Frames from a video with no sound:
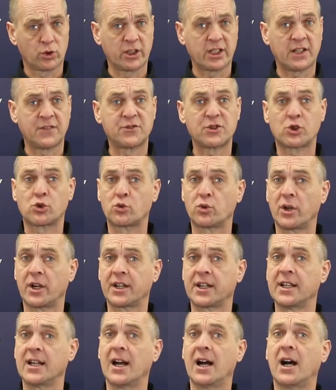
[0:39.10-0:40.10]
really gives your
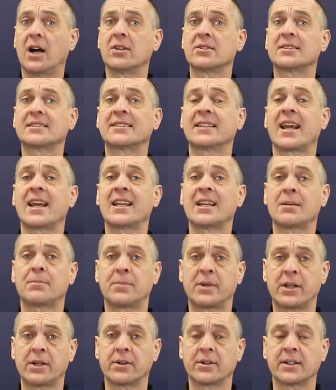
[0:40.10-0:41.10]
truck an outstanding
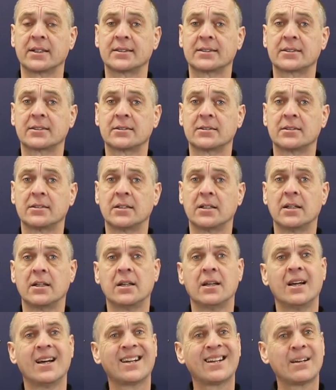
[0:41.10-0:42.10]
appearance.
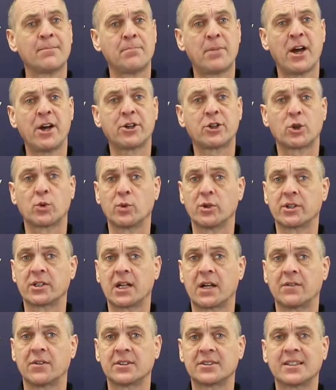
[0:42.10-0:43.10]
Competitor wheel
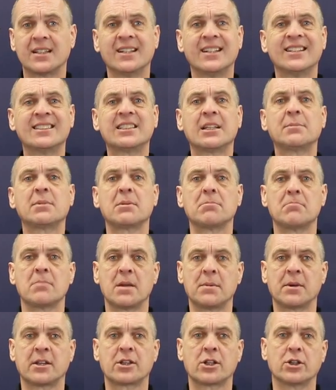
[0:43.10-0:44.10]
covers simply
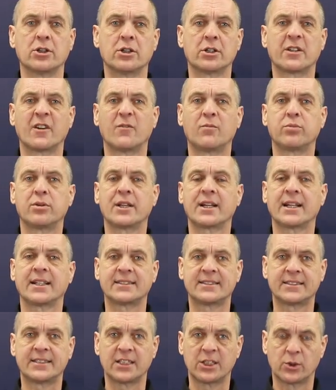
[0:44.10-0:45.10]
mimic the look of
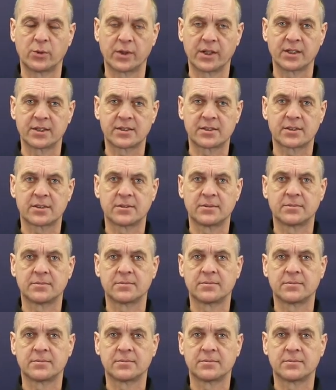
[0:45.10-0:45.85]
plain steel wheels.